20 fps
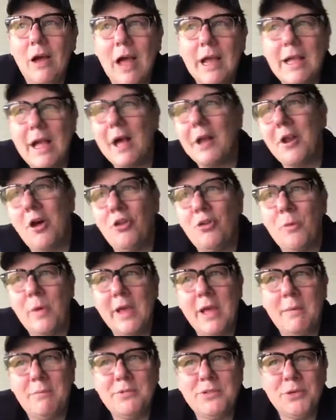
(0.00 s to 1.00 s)
I got all the
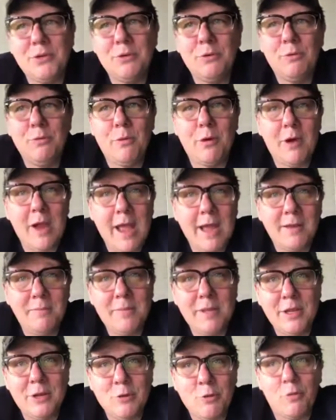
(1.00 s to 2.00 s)
way up to where I had to
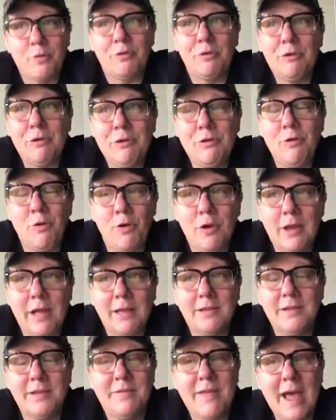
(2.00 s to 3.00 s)
be in northern New York.
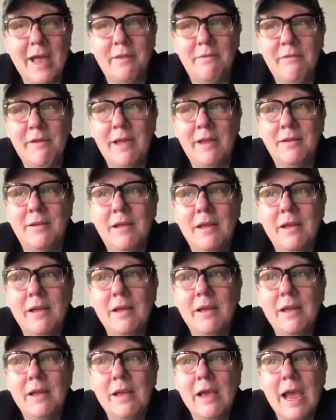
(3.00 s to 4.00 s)
I did that event,
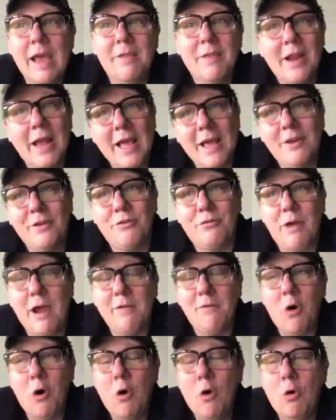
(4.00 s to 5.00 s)
and then I had to
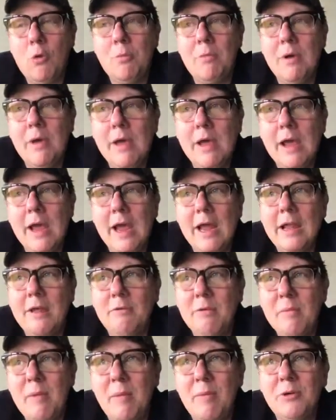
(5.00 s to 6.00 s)
drive home. And
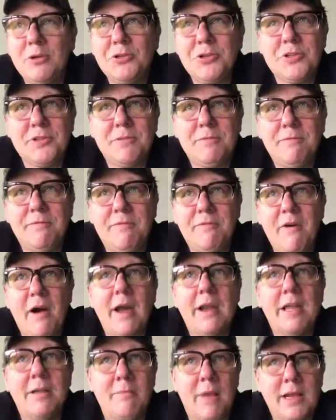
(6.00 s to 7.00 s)
I remember just
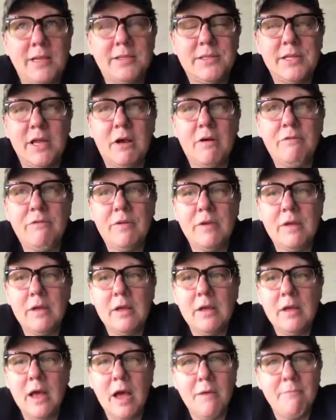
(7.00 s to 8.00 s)
finding myself
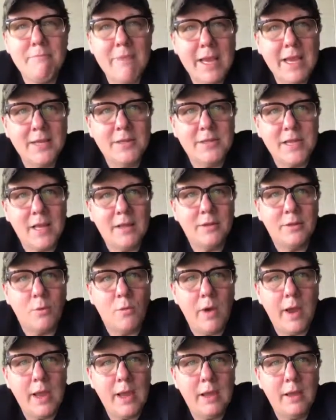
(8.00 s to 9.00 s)
amazed at the
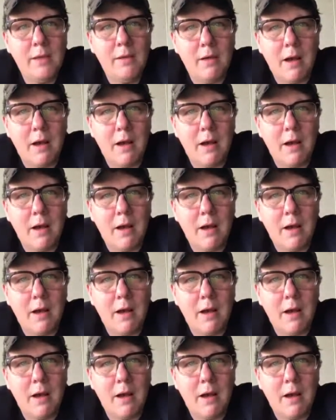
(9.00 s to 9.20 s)
way,